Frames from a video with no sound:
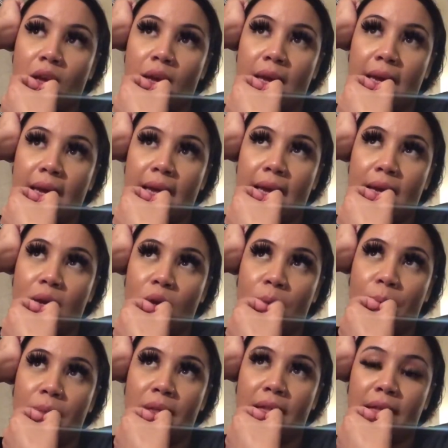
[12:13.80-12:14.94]
And I
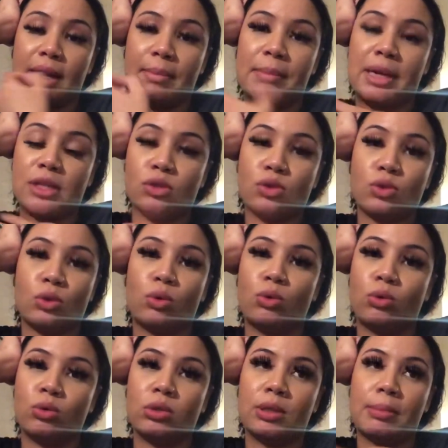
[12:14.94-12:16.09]
hope that, like, my
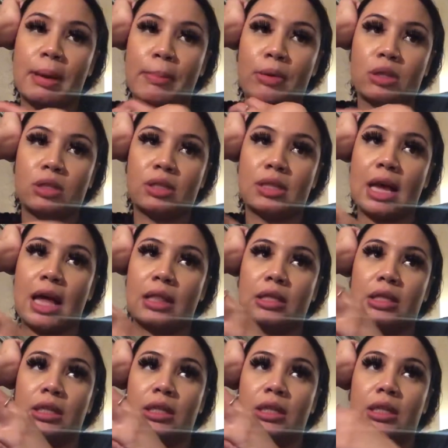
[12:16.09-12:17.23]
soul and my
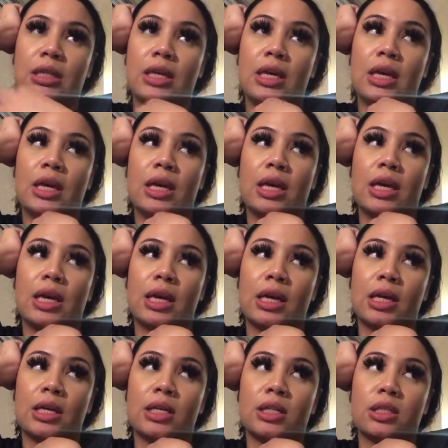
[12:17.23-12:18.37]
personality
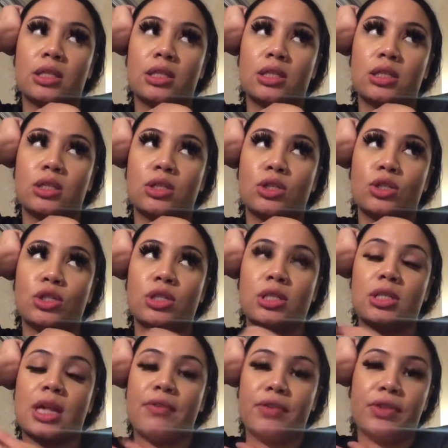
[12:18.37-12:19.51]
and
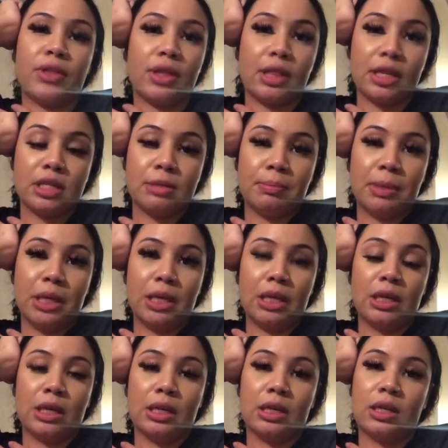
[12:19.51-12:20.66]
just everything that's
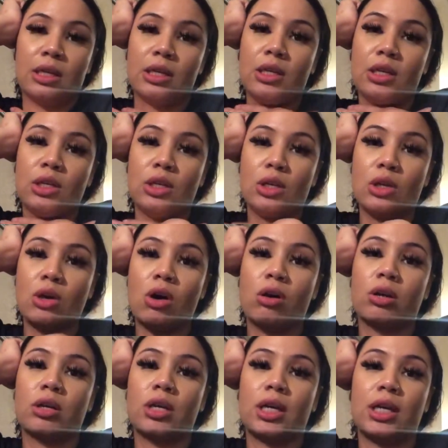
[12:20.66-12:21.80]
me,
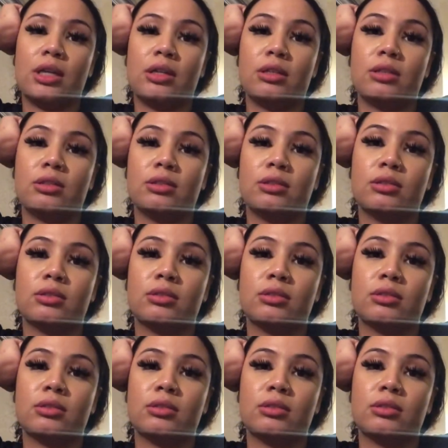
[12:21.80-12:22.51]
y'all can